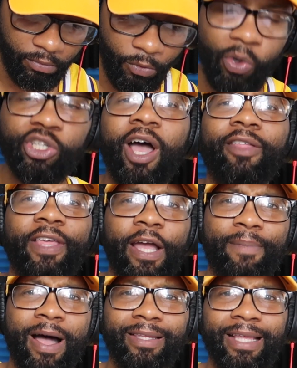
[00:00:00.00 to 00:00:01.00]
What y'all think
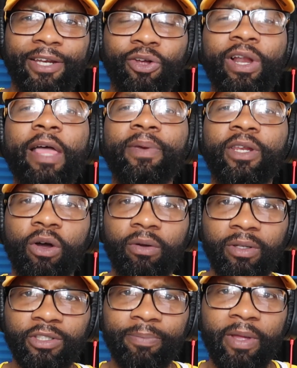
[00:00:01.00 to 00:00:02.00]
about that, though? Let me
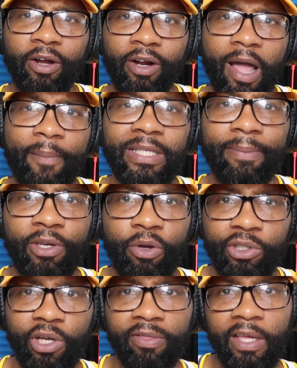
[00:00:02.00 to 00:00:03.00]
know. Jump down in the comments. Let me know
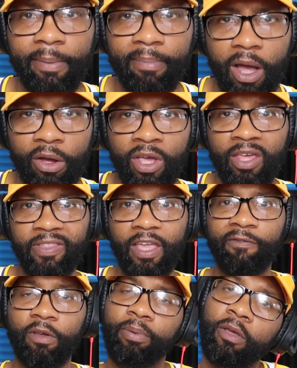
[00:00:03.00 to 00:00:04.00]
what y'all think about the
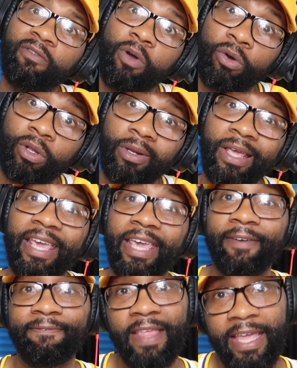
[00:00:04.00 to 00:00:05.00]
MVP voting.
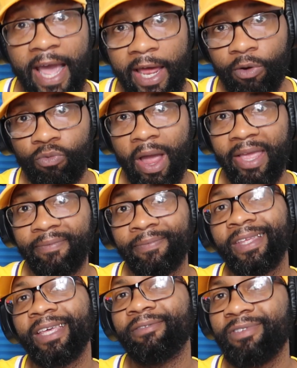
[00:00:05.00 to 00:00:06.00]
If they got it right.
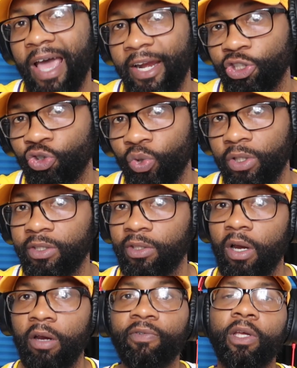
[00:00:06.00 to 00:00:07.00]
If Giannis truly
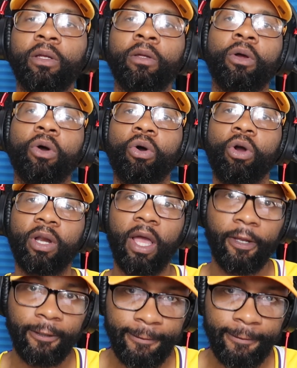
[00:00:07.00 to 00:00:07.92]
deserved it or not.